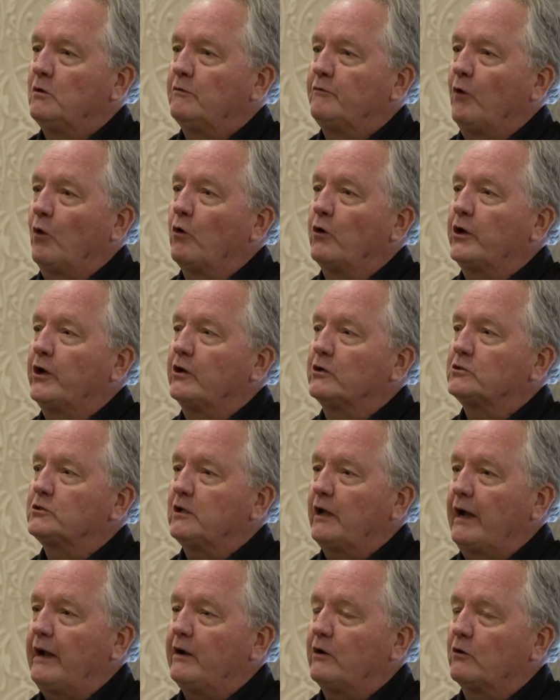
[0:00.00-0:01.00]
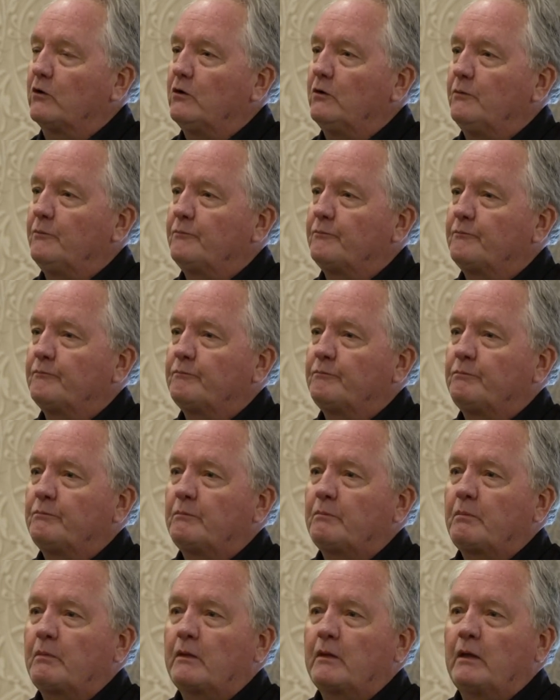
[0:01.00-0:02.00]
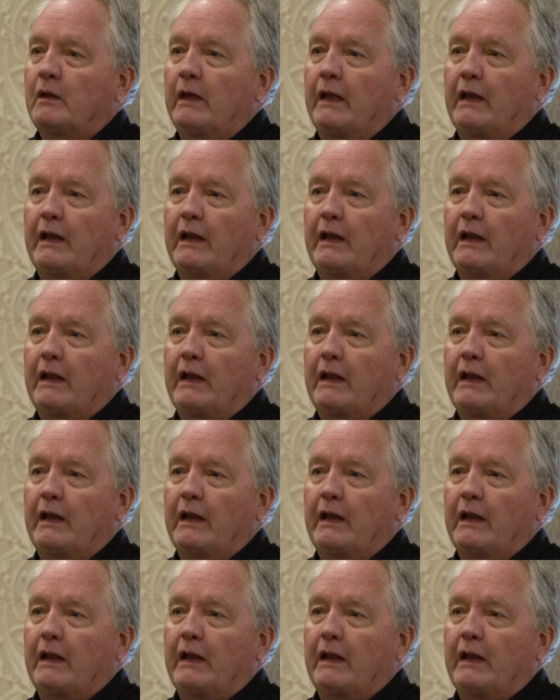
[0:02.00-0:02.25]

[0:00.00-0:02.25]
4 years later, he